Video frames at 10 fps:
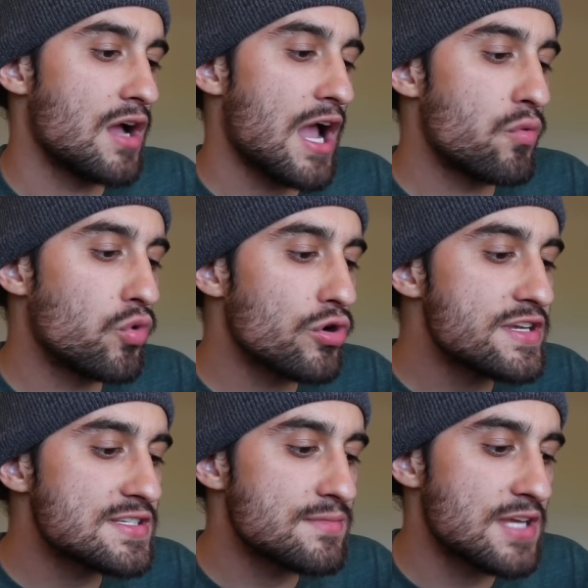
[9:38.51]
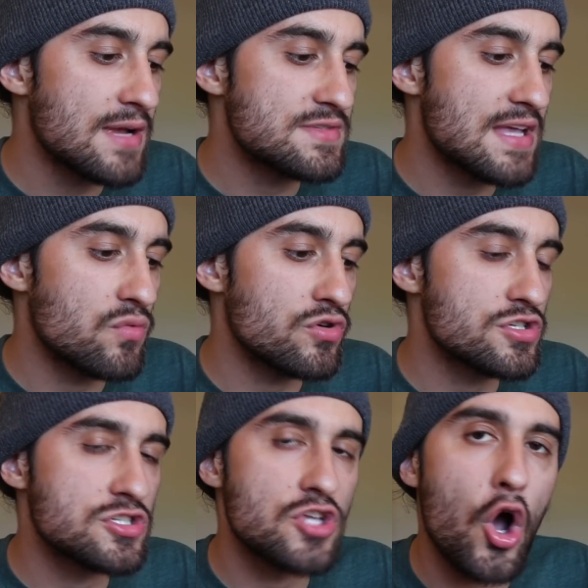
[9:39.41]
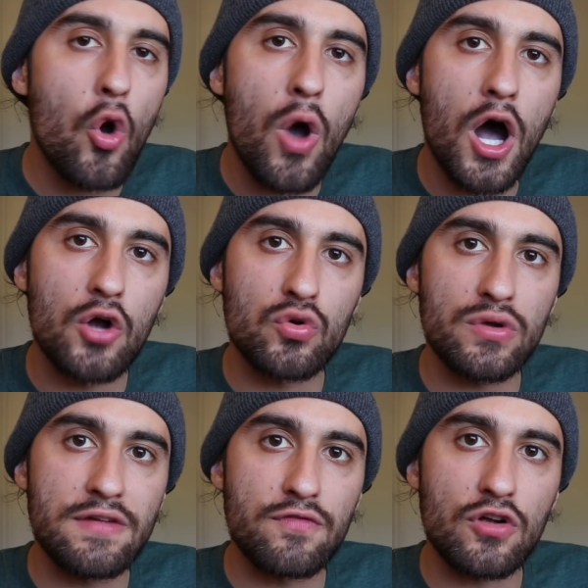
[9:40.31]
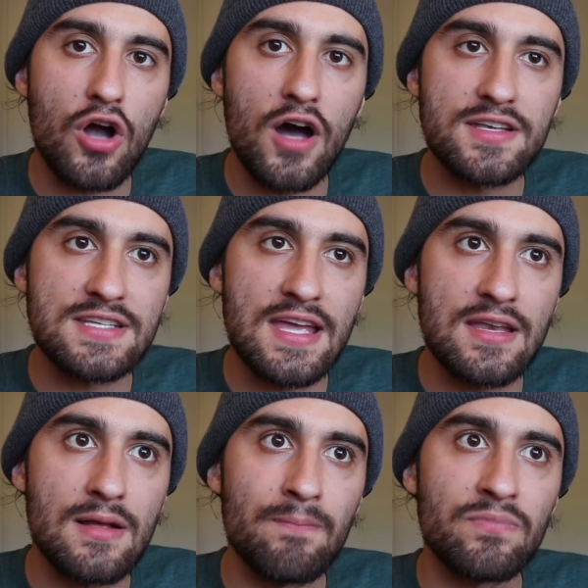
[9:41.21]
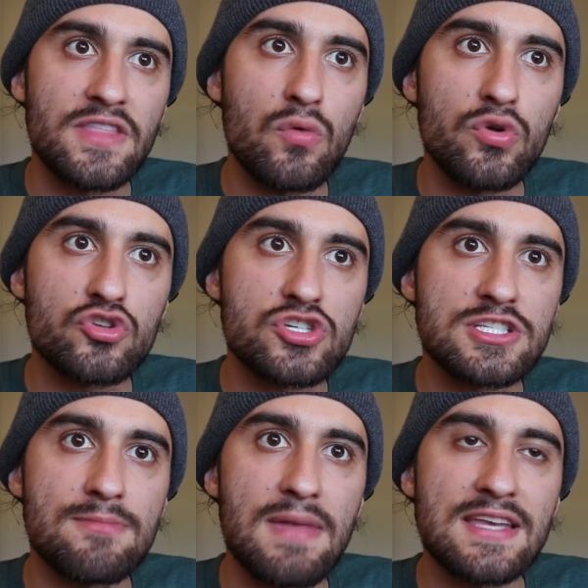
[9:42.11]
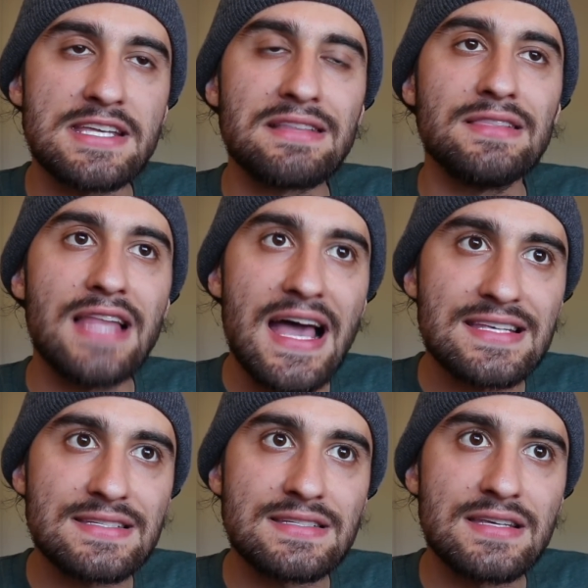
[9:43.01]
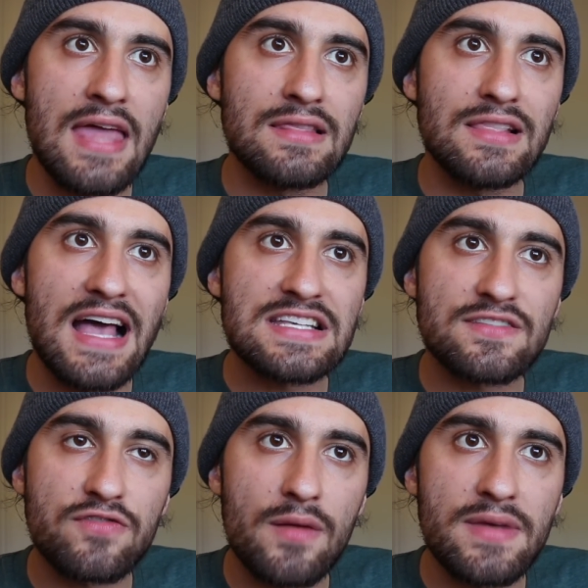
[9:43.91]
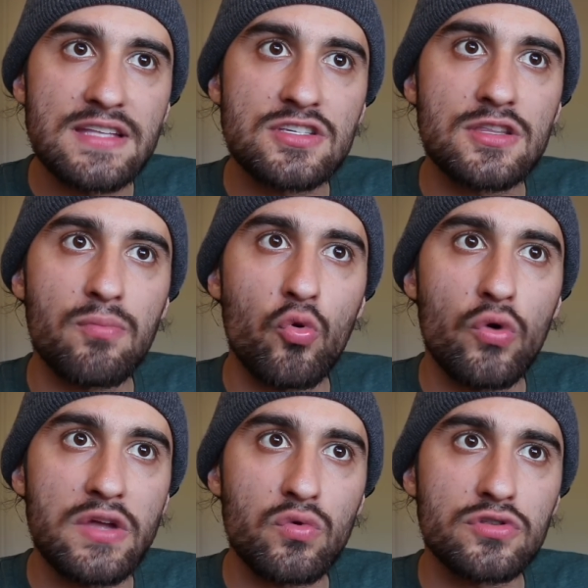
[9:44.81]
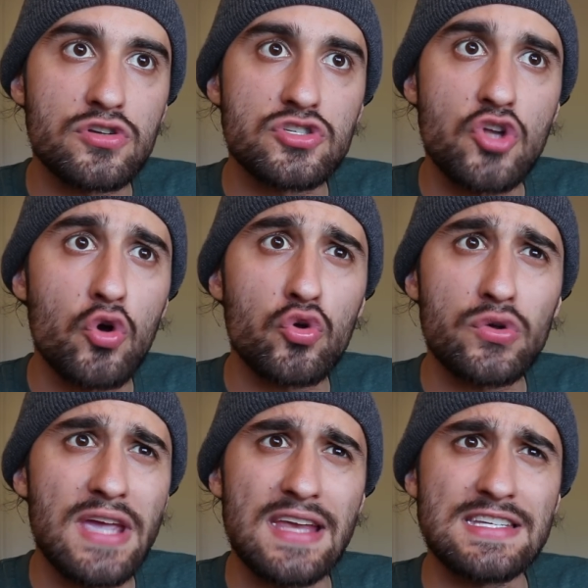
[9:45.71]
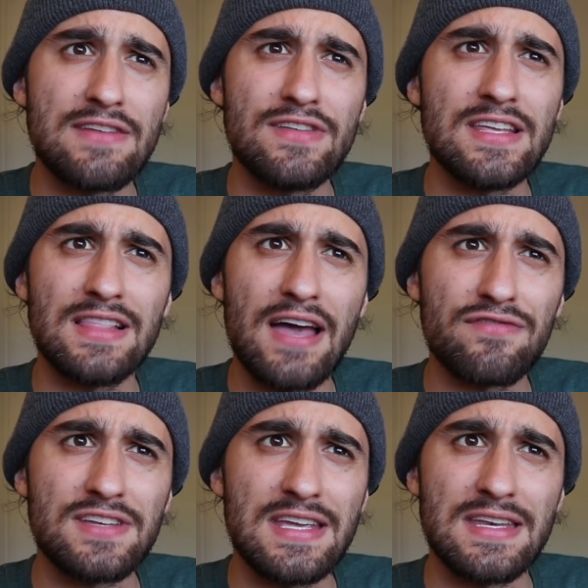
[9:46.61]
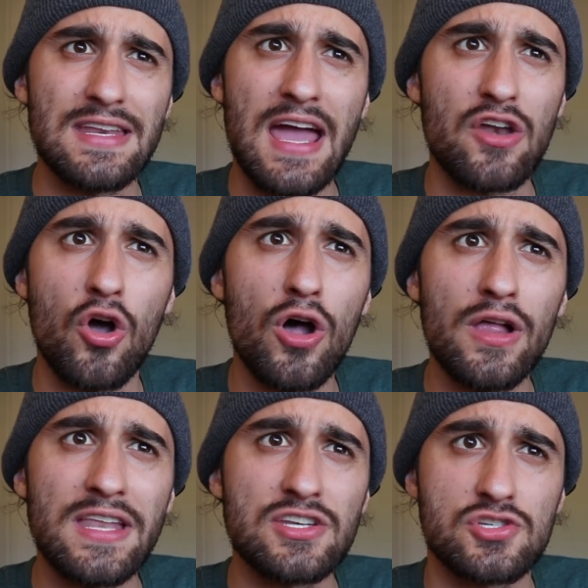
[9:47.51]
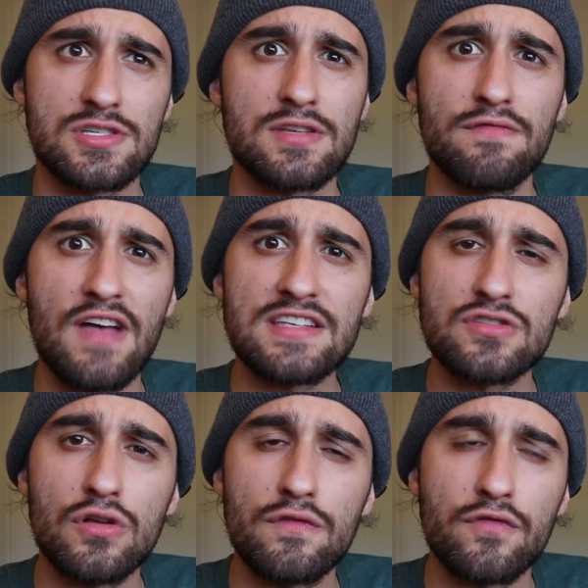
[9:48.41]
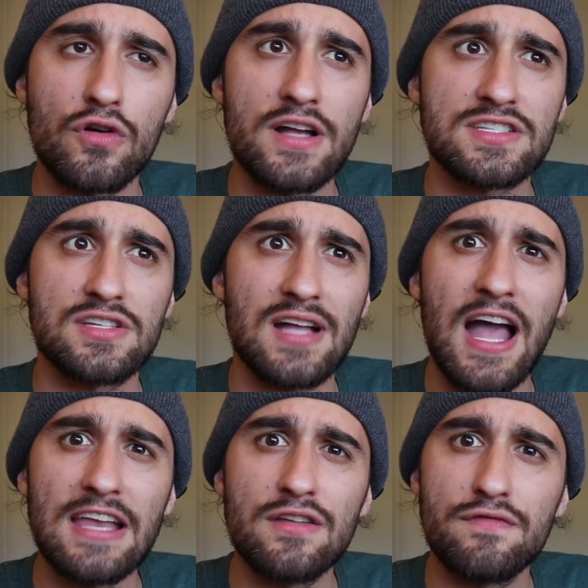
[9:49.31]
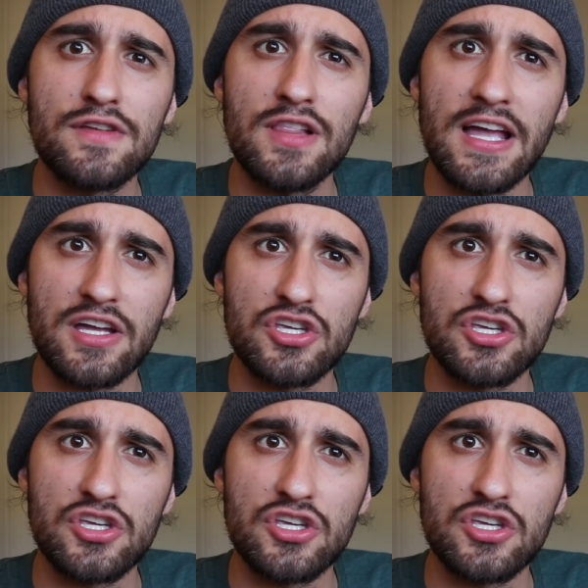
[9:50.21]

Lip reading: I worry sometimes that we're so hungry for content that we're just demanding less and less from it to the point where there's no creativity left in it at all, and it's just a vessel for us to kind of feel like a